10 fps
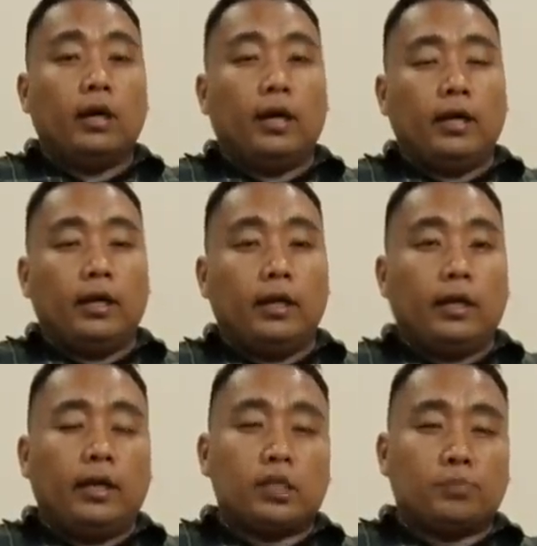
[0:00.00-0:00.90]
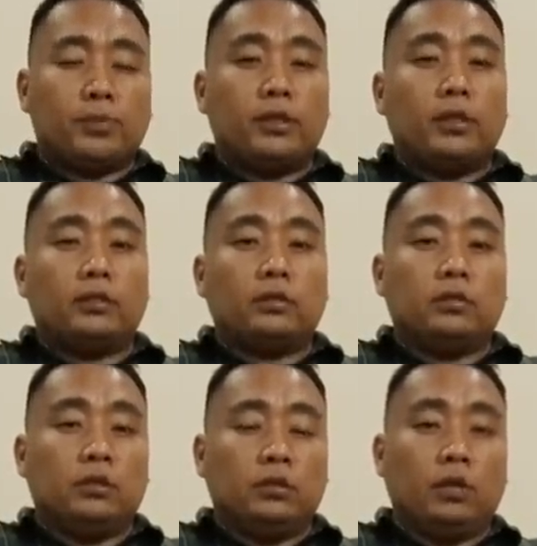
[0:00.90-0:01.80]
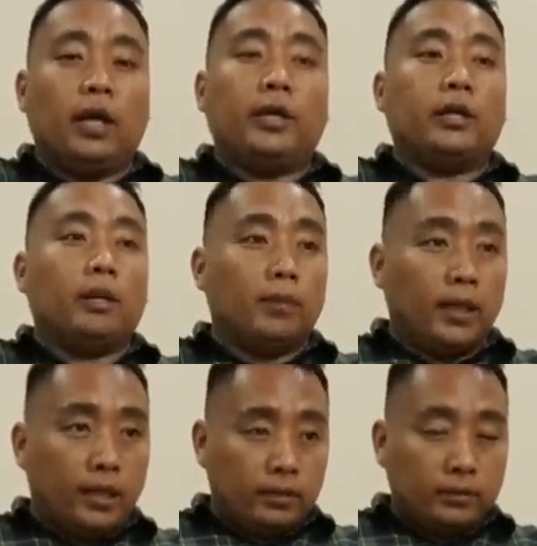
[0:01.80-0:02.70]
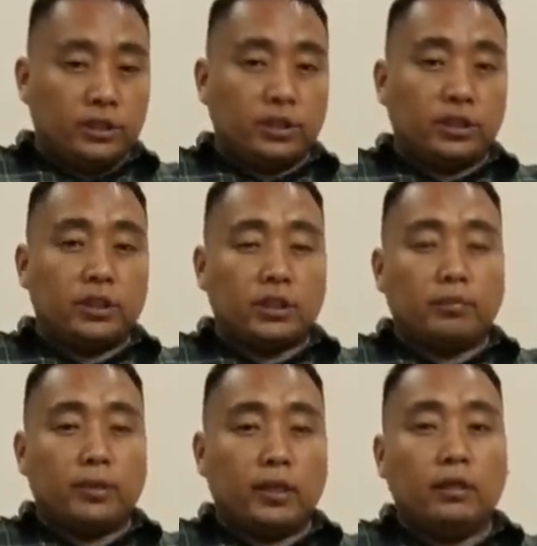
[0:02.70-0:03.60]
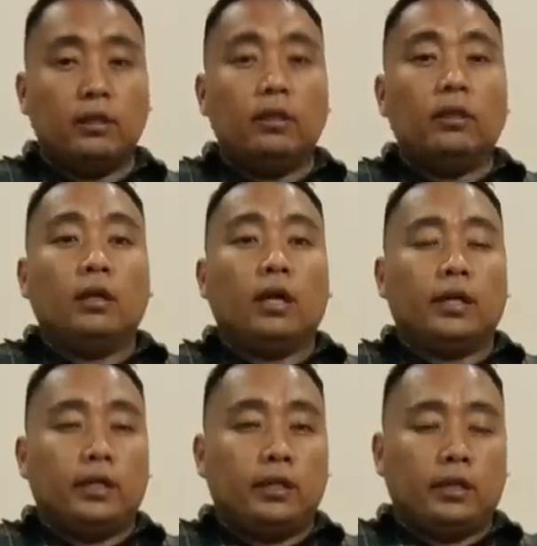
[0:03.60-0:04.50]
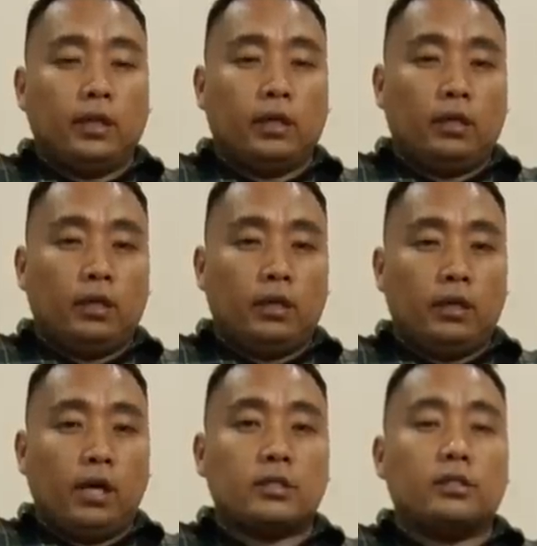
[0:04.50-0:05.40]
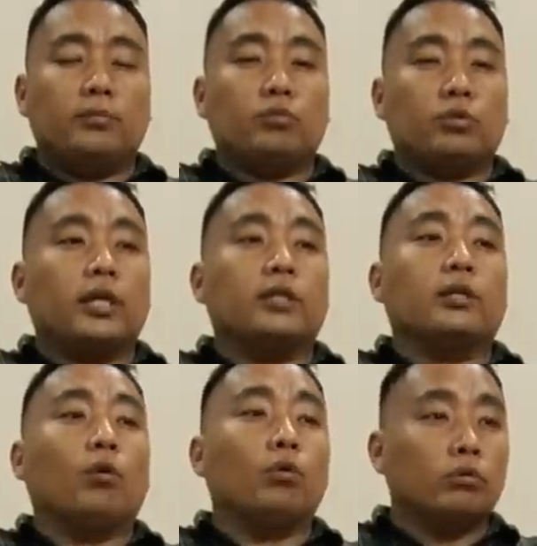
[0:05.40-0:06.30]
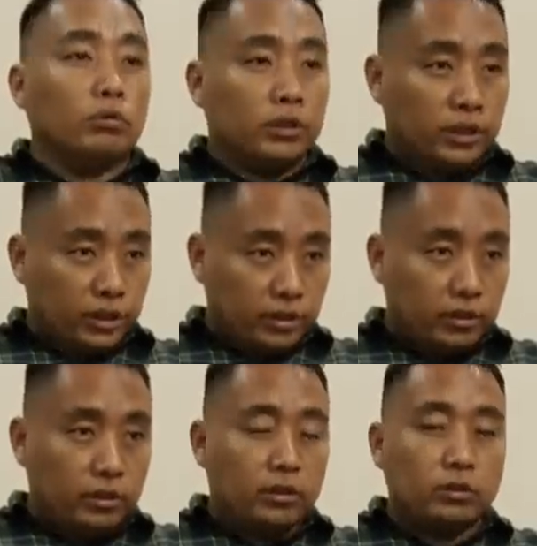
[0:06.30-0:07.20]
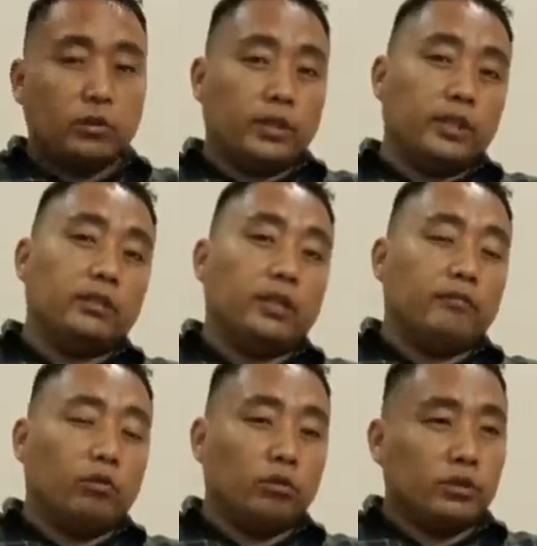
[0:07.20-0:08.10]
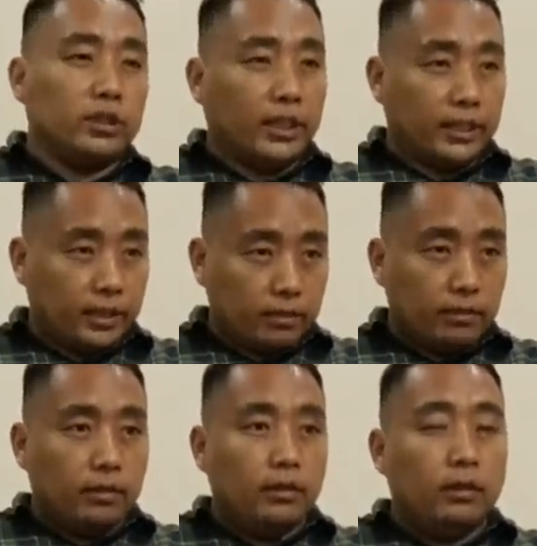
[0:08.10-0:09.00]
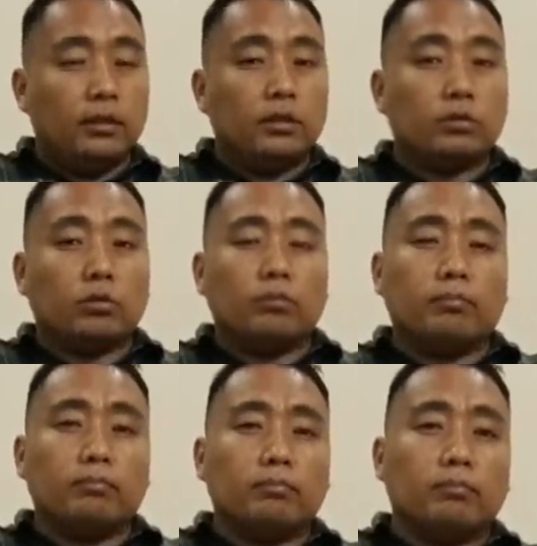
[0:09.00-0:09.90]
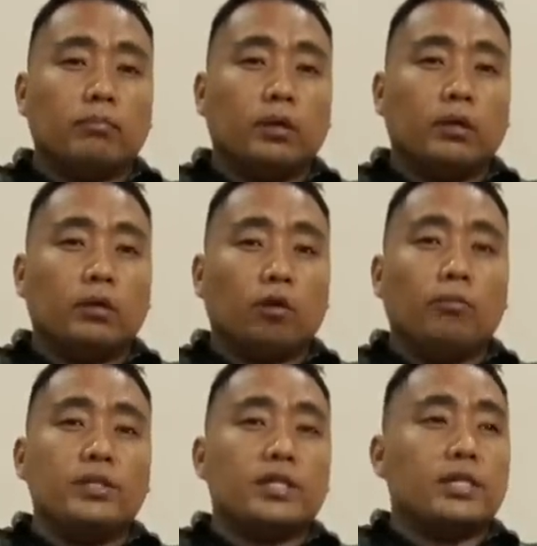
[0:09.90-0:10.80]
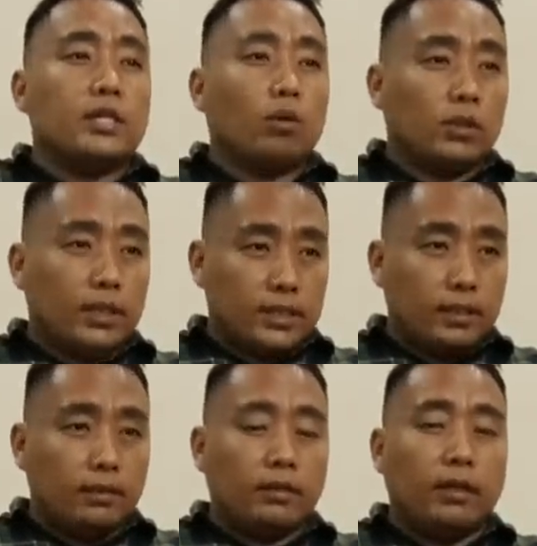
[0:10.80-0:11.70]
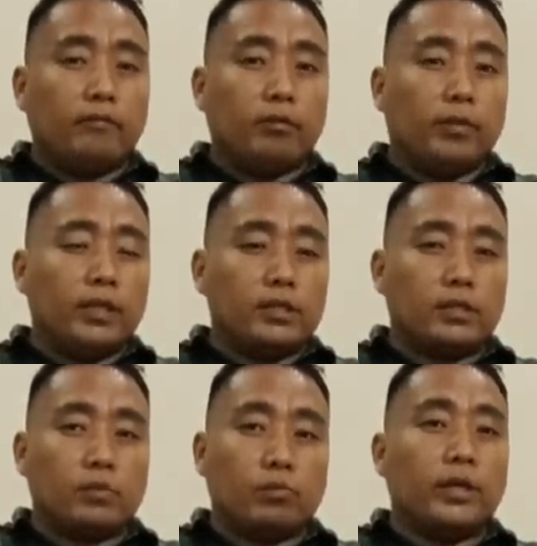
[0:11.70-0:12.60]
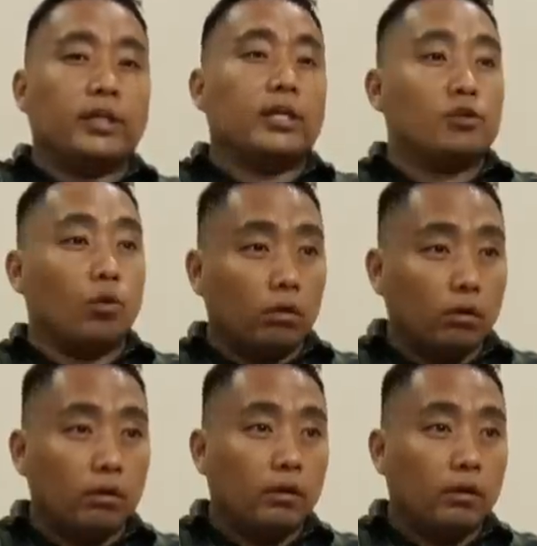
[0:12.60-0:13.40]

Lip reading: I, as per higher up la decision is upra, I asked them to take their own decision. So I think they have all decided. So common sense la kotha ase, everyone has where it has gone.